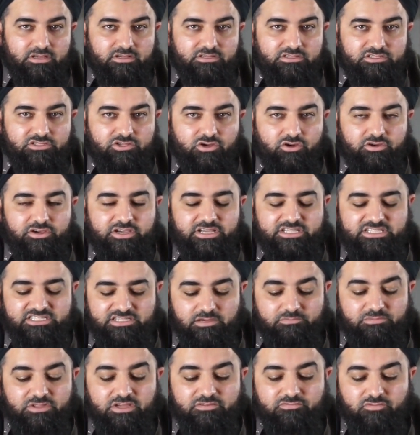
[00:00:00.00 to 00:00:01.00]
So it's
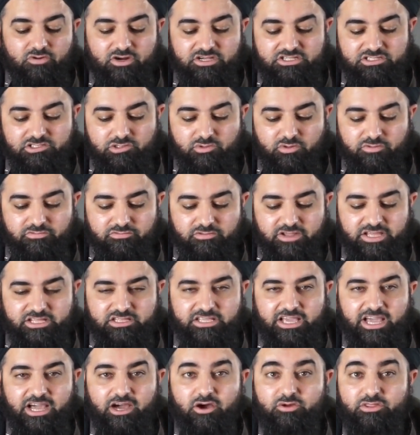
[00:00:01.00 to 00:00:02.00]
something for us to
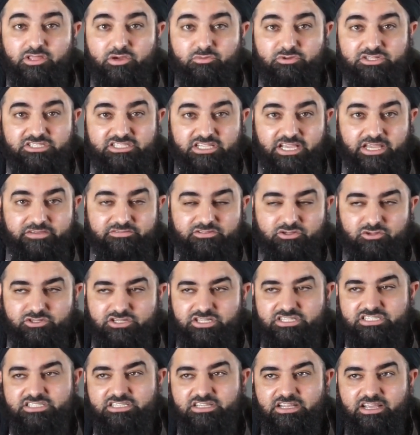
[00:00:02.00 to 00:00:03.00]
reflect how they were saved. Not
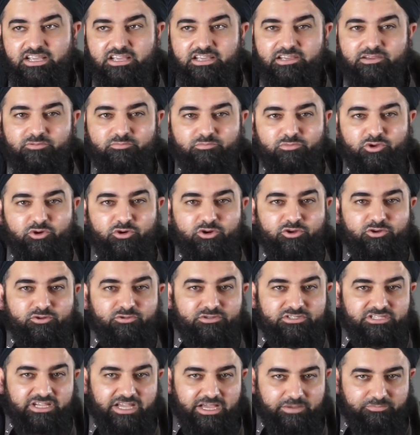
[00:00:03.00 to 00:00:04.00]
just
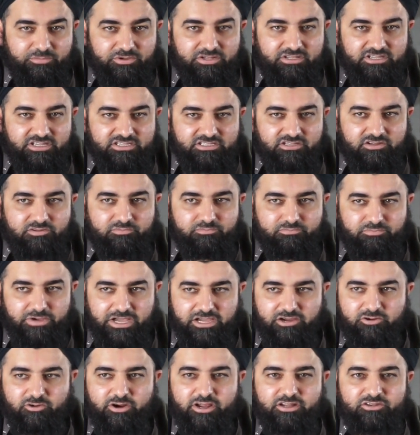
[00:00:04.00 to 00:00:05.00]
miracles happened. There's a
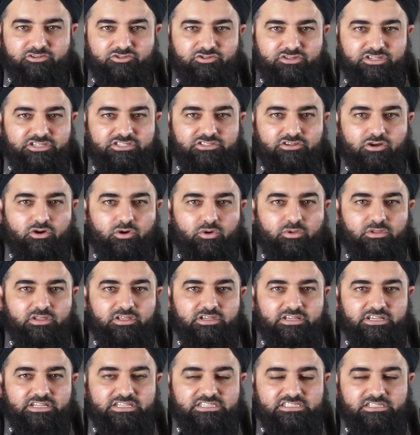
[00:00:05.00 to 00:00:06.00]
background to this
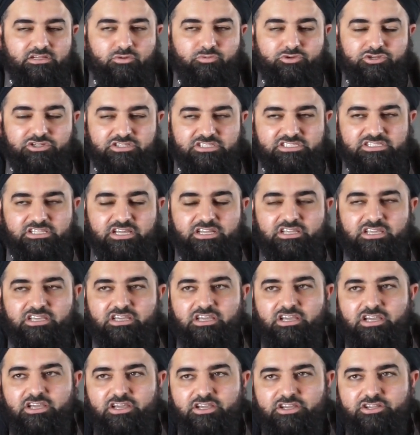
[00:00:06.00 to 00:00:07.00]
whole incident we should
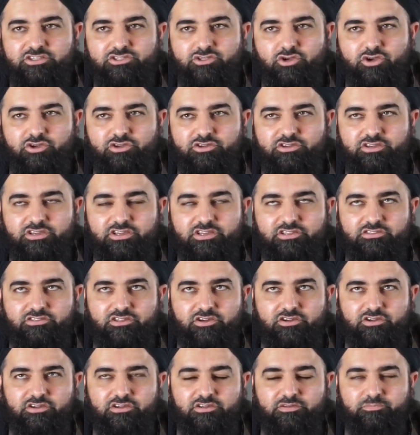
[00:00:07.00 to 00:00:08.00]
study. So
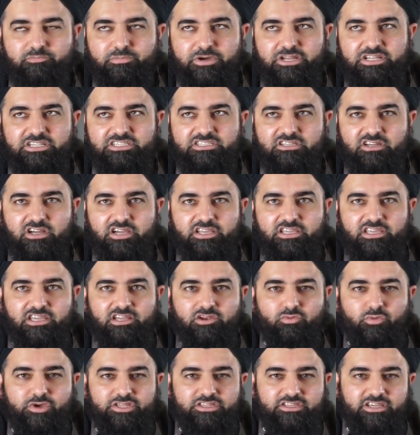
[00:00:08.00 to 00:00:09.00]
the Bani
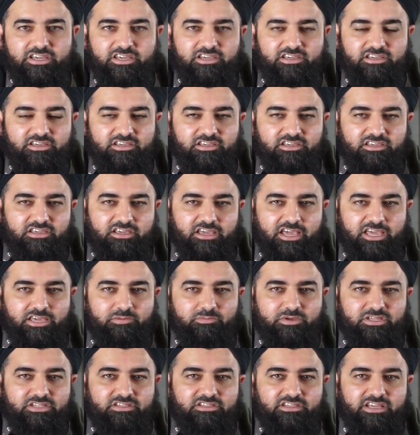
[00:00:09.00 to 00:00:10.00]
Israel, when they
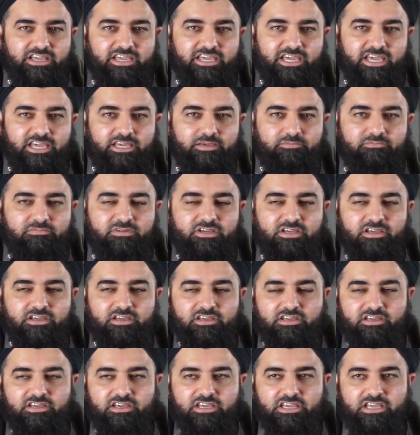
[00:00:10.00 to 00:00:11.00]
came in, they came
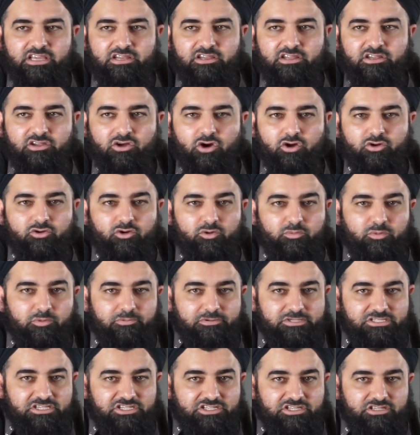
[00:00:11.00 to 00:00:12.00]
in an honorable
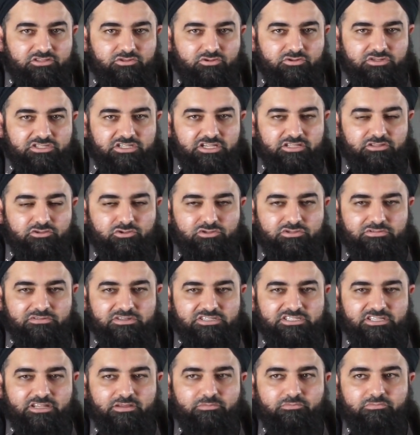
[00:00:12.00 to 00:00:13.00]
position through Sayyidina
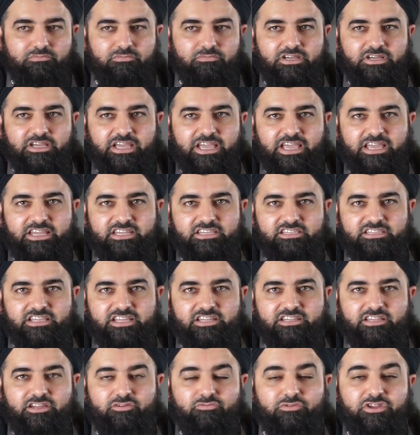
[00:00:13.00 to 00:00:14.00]
Yusuf and
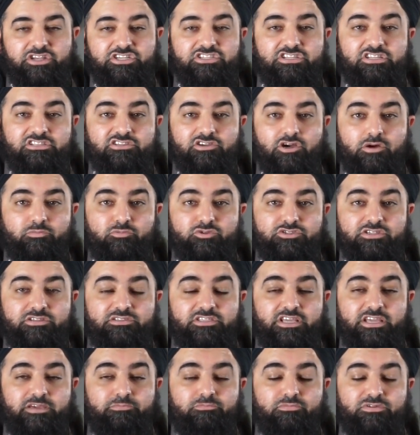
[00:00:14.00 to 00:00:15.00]
then they reached the time also
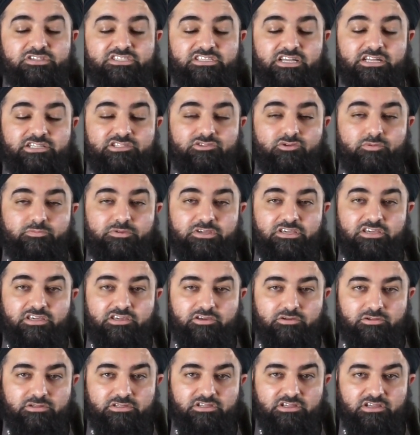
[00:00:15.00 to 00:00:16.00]
their sons were being
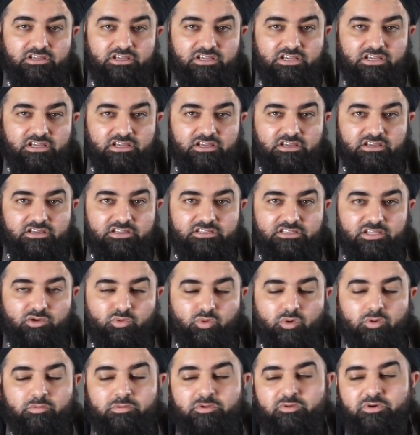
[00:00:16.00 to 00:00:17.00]
killed, their
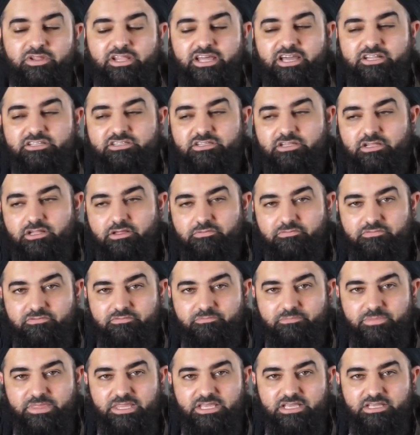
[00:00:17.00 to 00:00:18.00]
women were allowed to live,
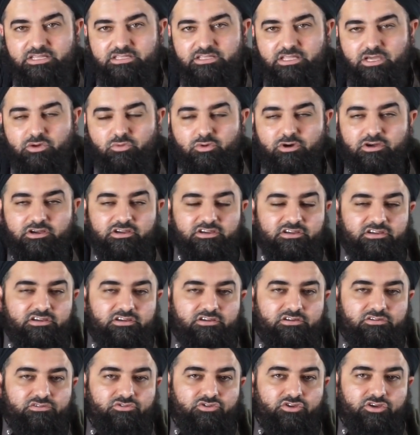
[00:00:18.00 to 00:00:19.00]
they
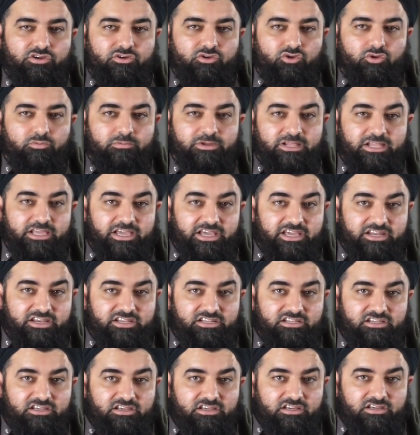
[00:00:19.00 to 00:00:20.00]
were
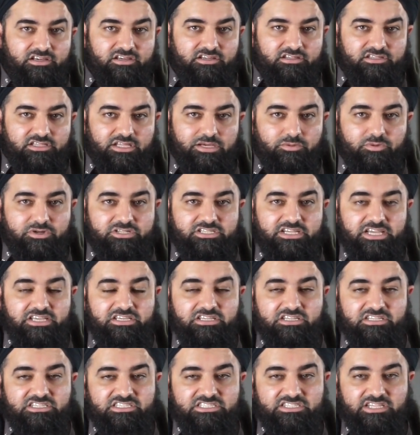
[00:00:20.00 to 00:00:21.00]
humiliated, they were
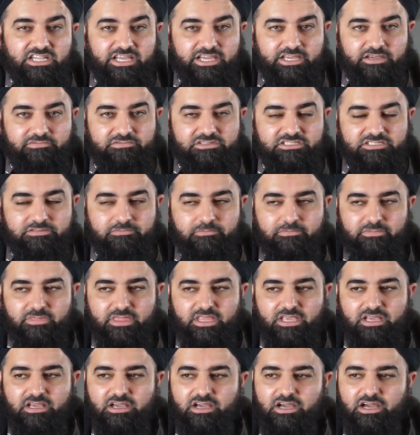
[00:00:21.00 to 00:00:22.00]
taken as slaves,
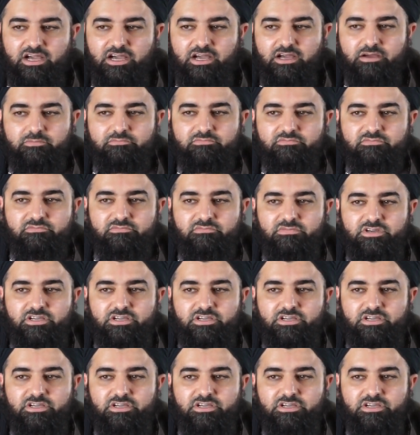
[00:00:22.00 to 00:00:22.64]
um,